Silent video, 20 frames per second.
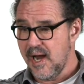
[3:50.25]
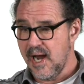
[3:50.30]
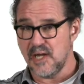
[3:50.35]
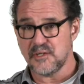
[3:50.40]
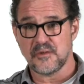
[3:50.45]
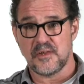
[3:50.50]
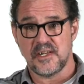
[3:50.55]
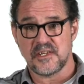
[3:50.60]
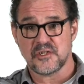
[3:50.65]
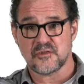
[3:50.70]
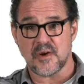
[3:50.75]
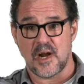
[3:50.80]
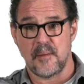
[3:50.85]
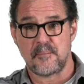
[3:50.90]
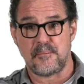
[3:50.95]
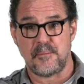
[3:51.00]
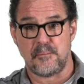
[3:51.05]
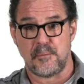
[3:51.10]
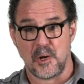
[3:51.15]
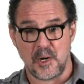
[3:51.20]
And so they just try to
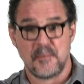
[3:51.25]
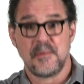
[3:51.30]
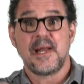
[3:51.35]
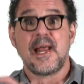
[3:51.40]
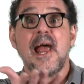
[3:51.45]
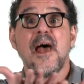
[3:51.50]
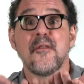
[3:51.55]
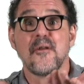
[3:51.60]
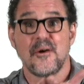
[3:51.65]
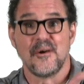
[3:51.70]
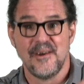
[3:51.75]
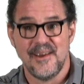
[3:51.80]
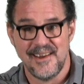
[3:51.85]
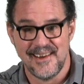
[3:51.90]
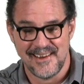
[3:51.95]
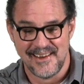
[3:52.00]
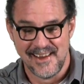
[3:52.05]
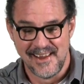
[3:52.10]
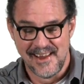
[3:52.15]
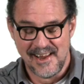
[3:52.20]
put them together,
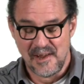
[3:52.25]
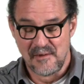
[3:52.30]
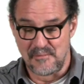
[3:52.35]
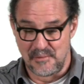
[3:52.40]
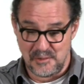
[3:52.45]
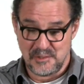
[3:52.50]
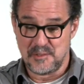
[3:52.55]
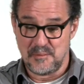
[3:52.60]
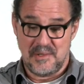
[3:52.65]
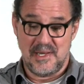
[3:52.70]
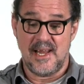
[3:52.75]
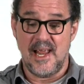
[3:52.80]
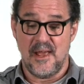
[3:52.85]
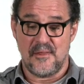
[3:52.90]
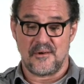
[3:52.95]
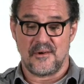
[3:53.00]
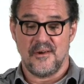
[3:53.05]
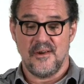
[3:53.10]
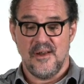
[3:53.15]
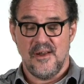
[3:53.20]
fuse them
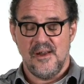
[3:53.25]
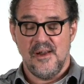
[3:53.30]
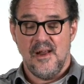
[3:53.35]
together.